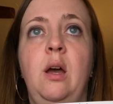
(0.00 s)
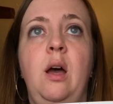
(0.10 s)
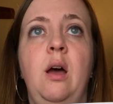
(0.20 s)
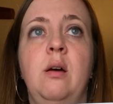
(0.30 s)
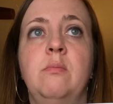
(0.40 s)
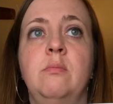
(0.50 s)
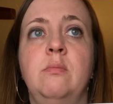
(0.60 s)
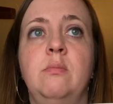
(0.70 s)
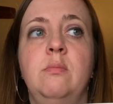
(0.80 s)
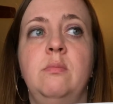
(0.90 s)

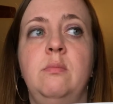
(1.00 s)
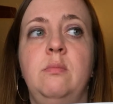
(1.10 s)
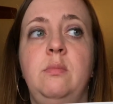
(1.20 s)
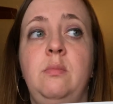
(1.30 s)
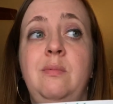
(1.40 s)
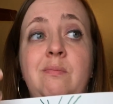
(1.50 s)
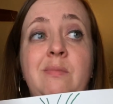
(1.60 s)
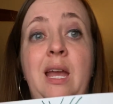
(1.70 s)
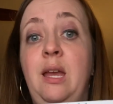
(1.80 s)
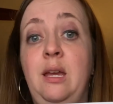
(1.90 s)

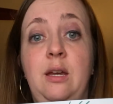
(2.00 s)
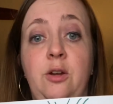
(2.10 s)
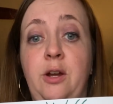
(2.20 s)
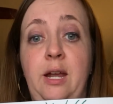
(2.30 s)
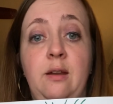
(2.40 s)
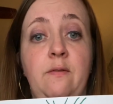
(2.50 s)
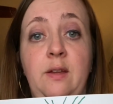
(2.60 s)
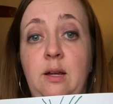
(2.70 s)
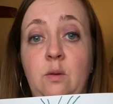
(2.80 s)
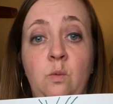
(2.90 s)
They can get creative.
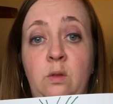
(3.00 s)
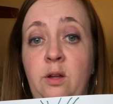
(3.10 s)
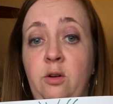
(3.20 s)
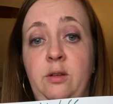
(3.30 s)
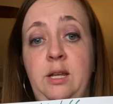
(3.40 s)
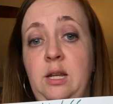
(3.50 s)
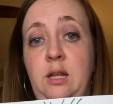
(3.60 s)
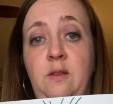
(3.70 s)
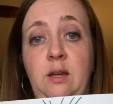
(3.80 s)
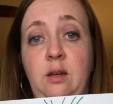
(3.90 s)
Literally
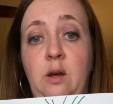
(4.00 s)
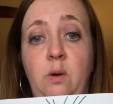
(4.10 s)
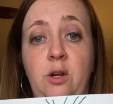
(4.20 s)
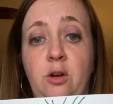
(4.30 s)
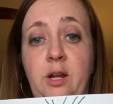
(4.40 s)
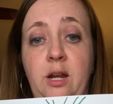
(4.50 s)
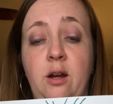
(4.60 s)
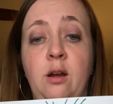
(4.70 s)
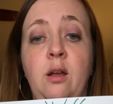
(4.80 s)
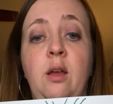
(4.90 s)
anything can go under
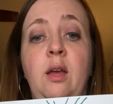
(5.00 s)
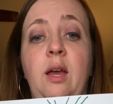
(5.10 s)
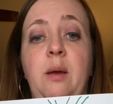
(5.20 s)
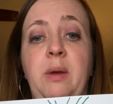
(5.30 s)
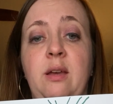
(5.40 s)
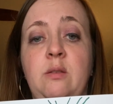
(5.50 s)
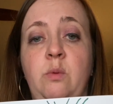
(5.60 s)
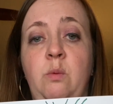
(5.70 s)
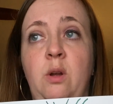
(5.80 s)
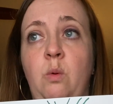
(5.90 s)
here, because
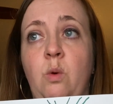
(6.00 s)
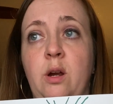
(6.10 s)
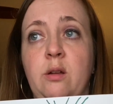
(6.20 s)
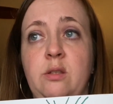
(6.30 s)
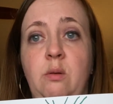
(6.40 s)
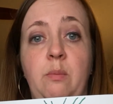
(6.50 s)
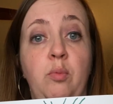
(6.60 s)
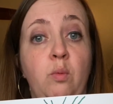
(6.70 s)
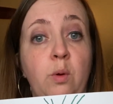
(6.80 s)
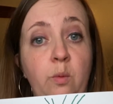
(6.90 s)
we want to work to
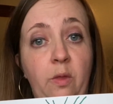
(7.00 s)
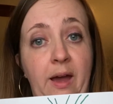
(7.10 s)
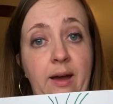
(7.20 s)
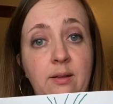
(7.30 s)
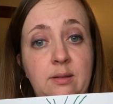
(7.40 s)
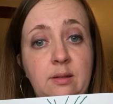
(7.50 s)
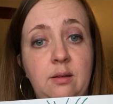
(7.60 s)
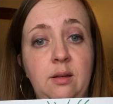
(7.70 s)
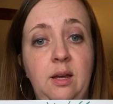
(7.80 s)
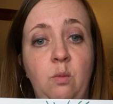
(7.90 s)
uproot that.
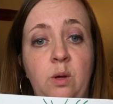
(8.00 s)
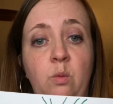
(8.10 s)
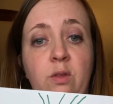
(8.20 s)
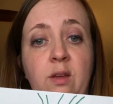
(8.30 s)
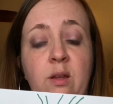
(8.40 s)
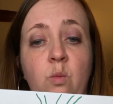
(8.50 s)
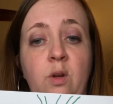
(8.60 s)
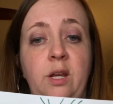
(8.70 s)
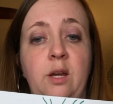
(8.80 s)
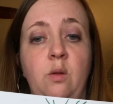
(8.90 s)
And we then want
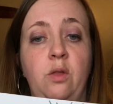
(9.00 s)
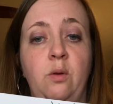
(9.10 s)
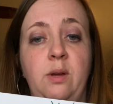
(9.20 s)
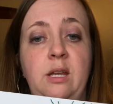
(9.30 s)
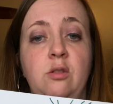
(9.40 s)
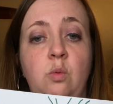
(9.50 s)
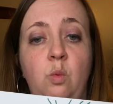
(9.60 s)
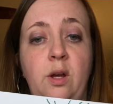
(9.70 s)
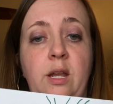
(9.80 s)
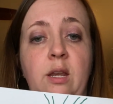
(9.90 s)
to go through each
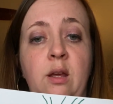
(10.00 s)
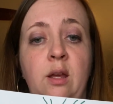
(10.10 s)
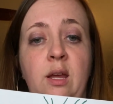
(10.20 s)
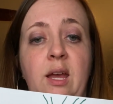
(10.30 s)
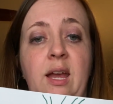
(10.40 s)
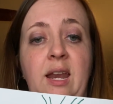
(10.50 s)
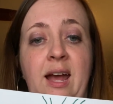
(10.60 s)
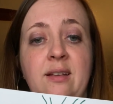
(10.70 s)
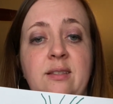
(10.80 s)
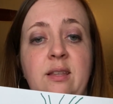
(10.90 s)
one and
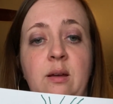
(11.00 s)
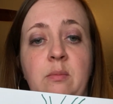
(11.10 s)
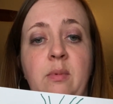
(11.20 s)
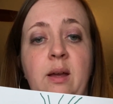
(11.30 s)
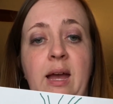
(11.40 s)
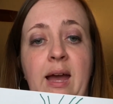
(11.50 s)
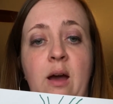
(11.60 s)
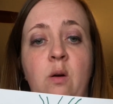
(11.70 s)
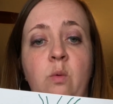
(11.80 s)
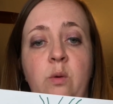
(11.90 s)
ask them,
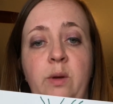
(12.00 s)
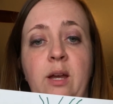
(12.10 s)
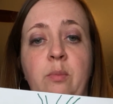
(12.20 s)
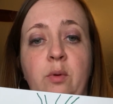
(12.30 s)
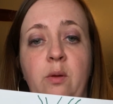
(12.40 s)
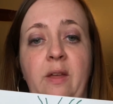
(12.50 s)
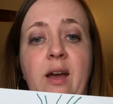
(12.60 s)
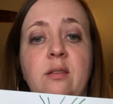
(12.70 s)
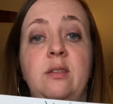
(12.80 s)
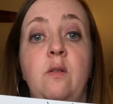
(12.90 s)
how would we uproot
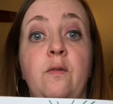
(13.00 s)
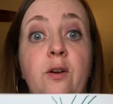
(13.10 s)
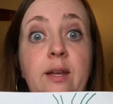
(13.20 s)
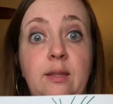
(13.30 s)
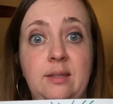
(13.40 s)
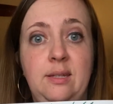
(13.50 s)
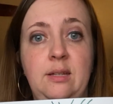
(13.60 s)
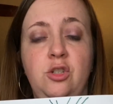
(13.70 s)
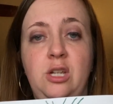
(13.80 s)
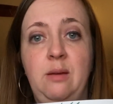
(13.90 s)
that? So for
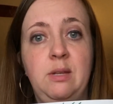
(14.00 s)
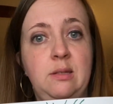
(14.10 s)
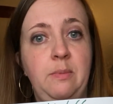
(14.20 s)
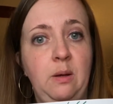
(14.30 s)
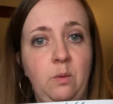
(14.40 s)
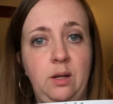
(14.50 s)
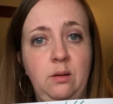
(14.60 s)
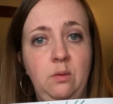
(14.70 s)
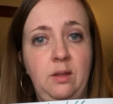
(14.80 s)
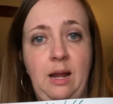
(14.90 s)
instance, shame is a big
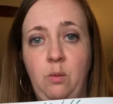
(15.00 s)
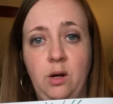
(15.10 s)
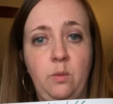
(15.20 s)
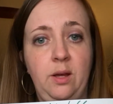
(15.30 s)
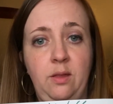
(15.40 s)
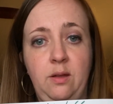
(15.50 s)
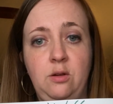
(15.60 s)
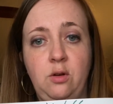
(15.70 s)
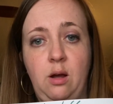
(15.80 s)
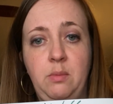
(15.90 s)
one that I work with in
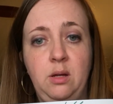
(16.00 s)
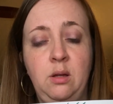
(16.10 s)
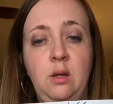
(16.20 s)
trauma.